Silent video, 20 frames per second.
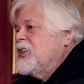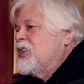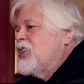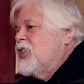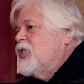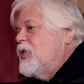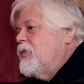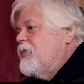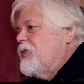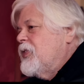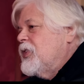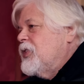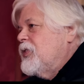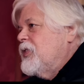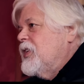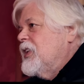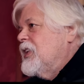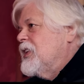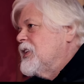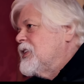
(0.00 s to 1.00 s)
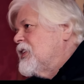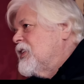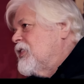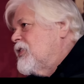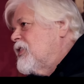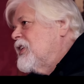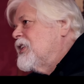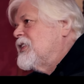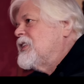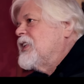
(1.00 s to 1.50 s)
this group for doing this and
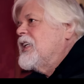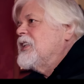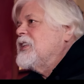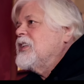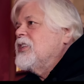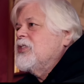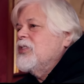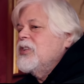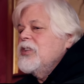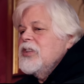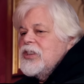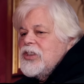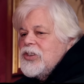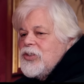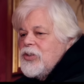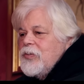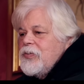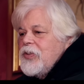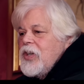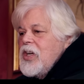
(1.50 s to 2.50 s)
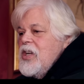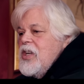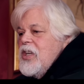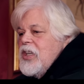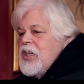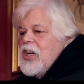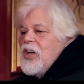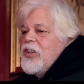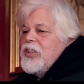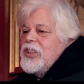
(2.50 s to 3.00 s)
criticizing this group for,
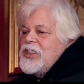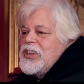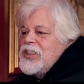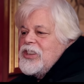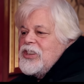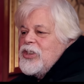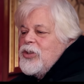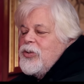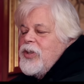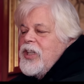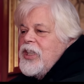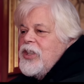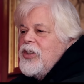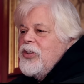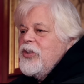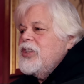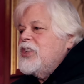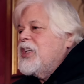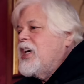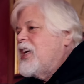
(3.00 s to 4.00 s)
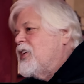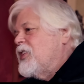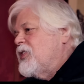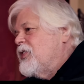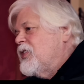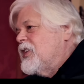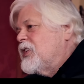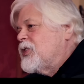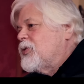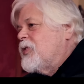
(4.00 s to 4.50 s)
you know, this isn't the way to do it, you got to
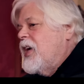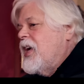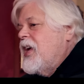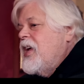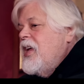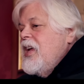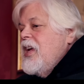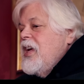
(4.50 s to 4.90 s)
do it this way.